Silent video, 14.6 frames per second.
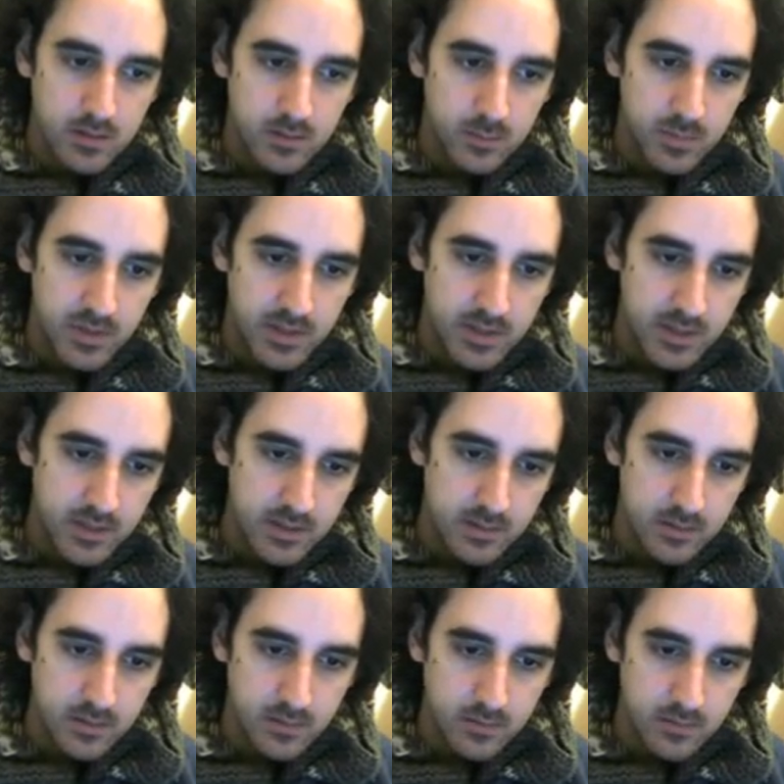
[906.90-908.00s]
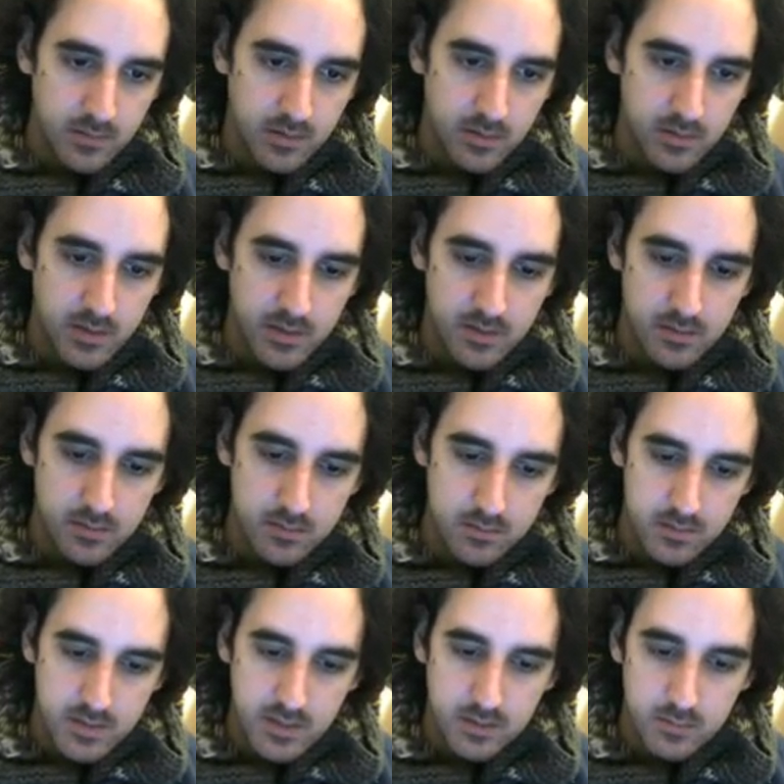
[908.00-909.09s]
duplicate the connections
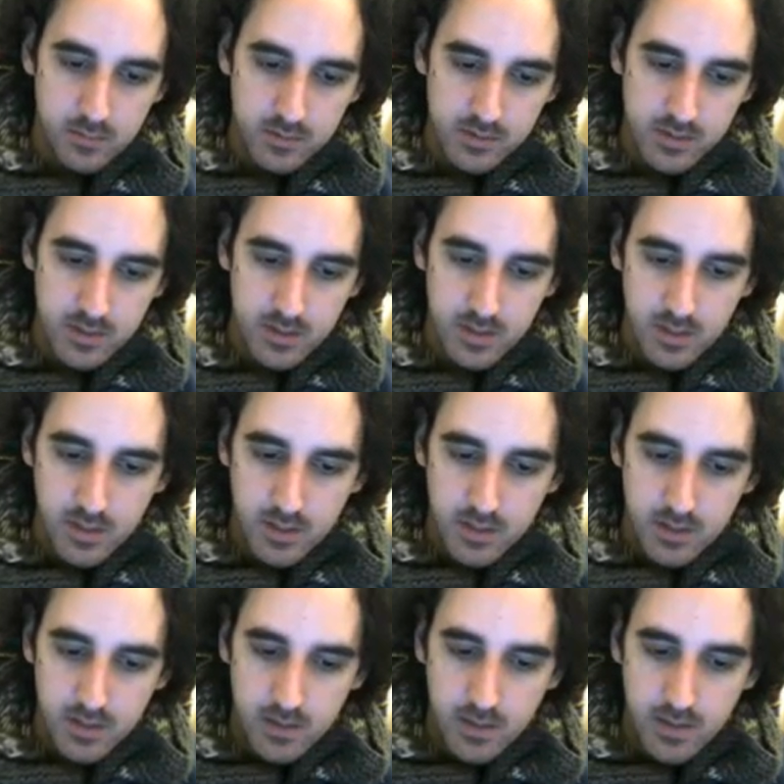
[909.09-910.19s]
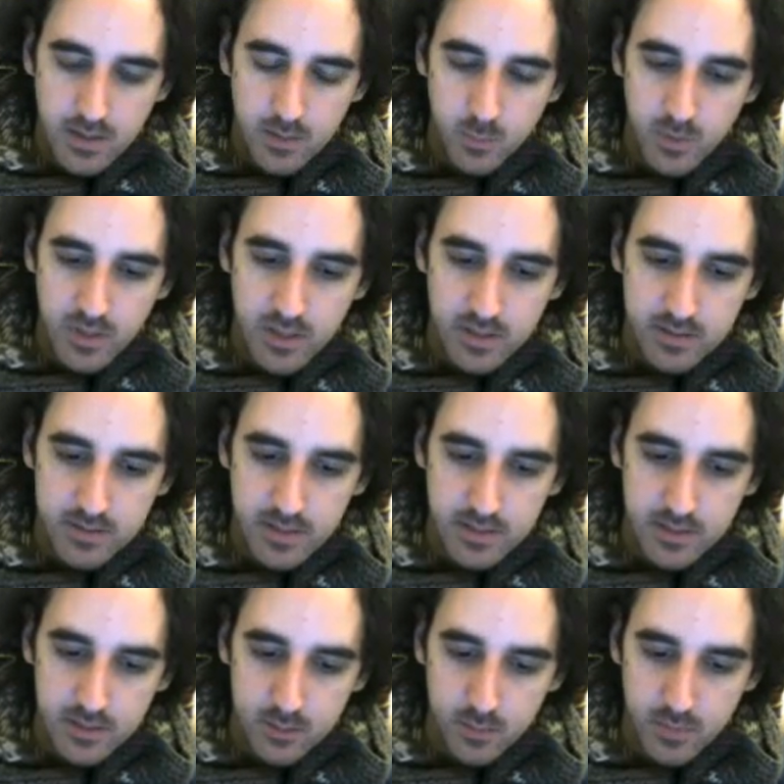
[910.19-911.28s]
to network, and we can
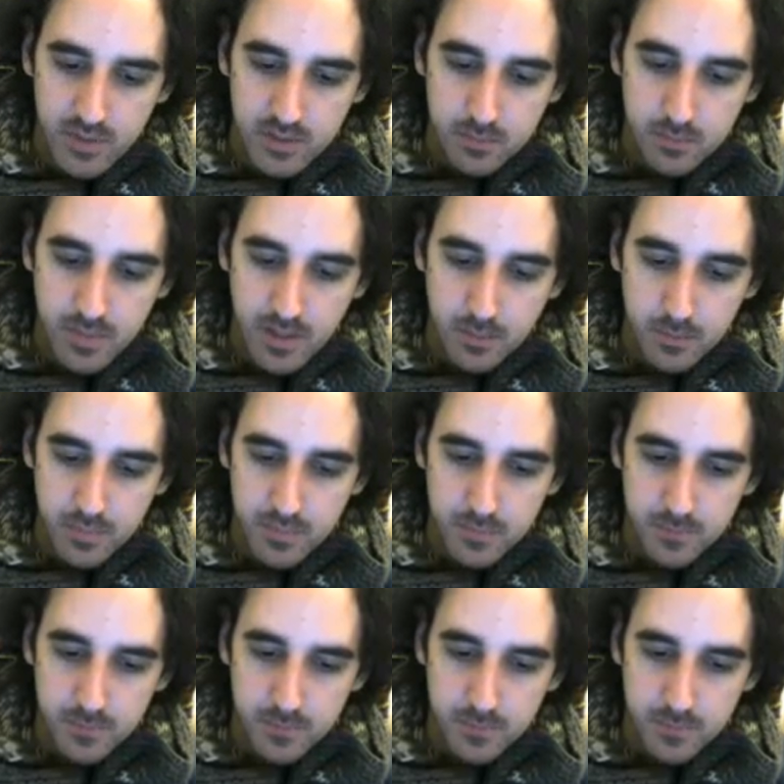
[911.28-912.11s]
set that to be bump.